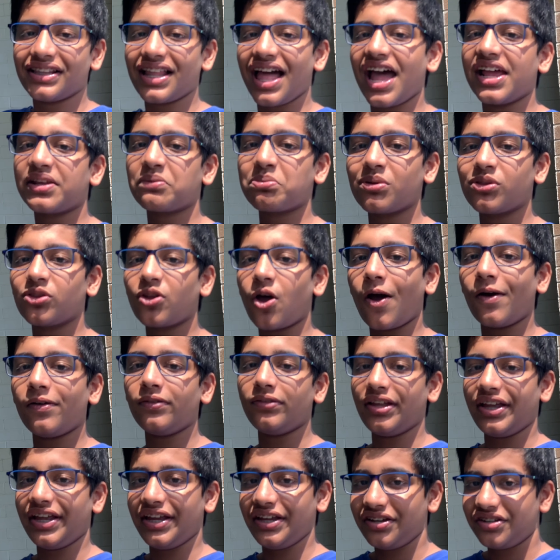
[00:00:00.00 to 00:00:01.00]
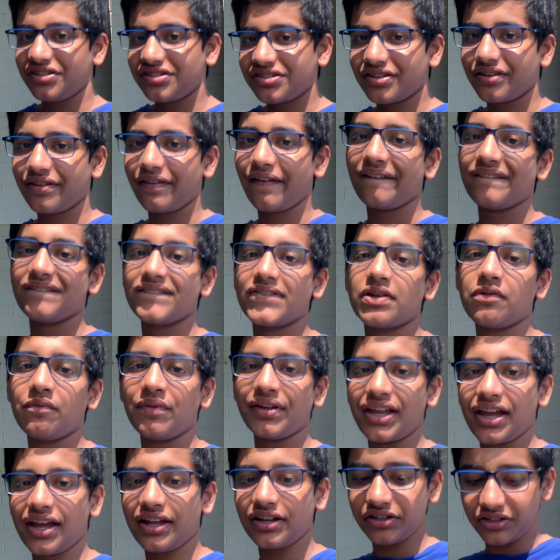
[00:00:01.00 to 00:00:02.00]
last but not least, we
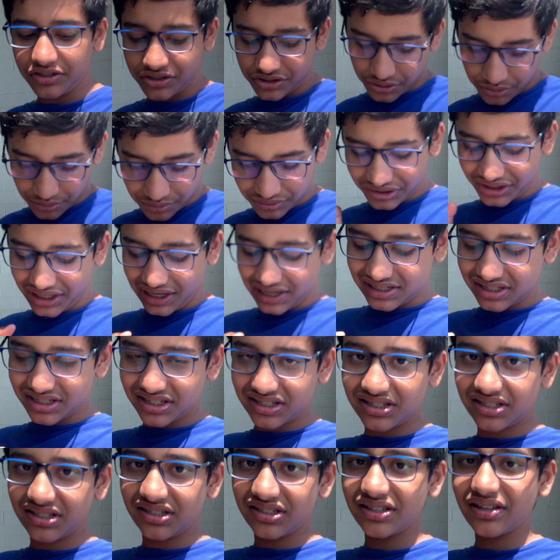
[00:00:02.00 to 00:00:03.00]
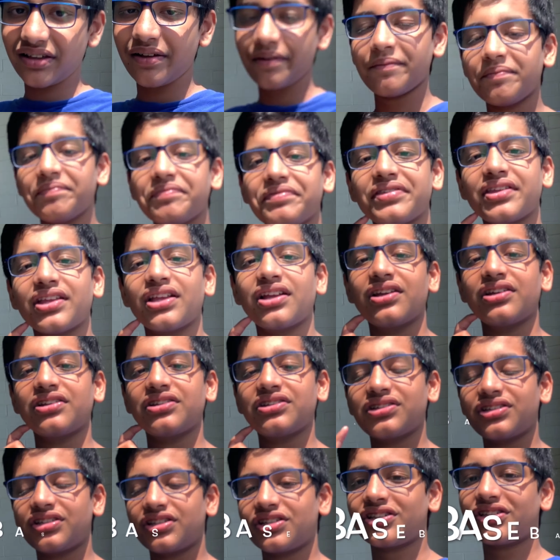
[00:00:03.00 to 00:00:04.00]
get to this.
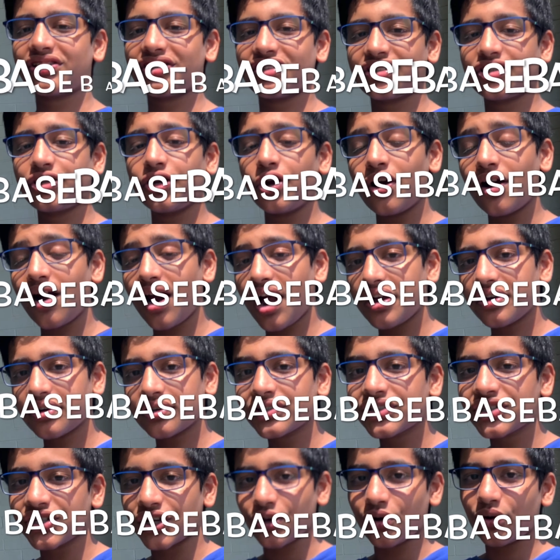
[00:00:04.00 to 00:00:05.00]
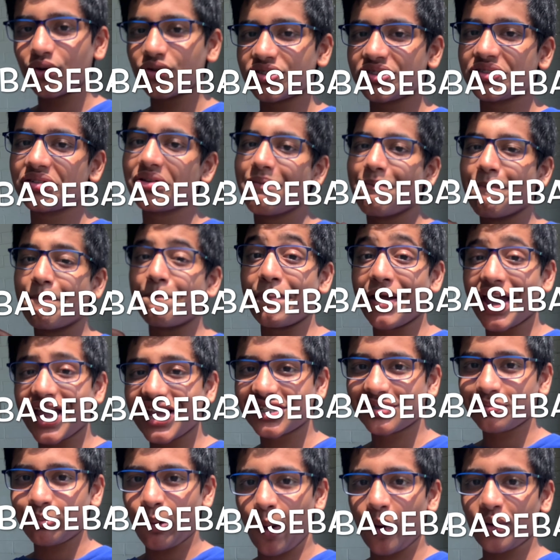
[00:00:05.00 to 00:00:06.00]
Toronto's
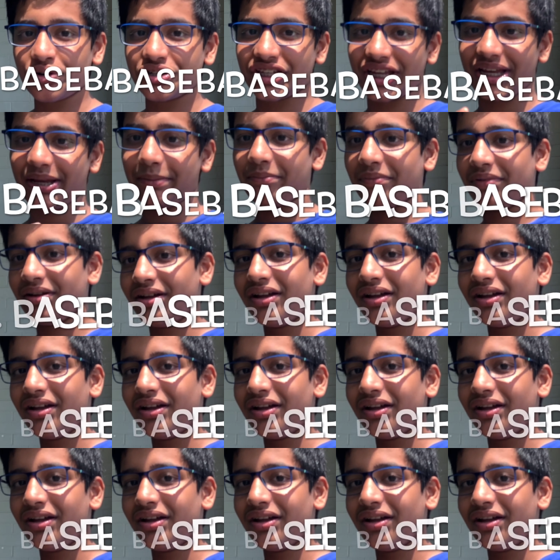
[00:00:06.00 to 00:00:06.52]
baseball team.